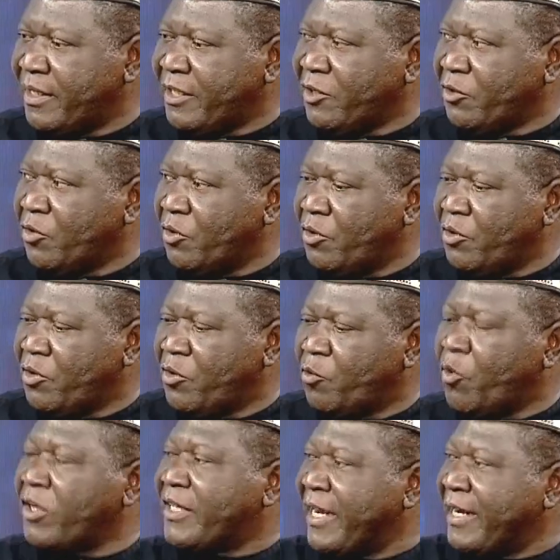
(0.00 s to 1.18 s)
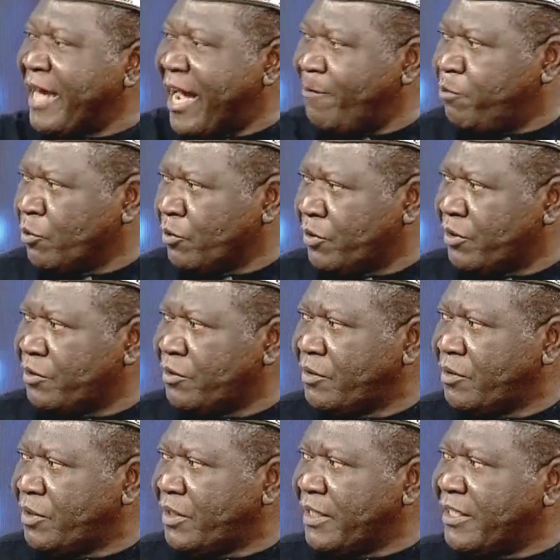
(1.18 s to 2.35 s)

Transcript: you know, what then happened in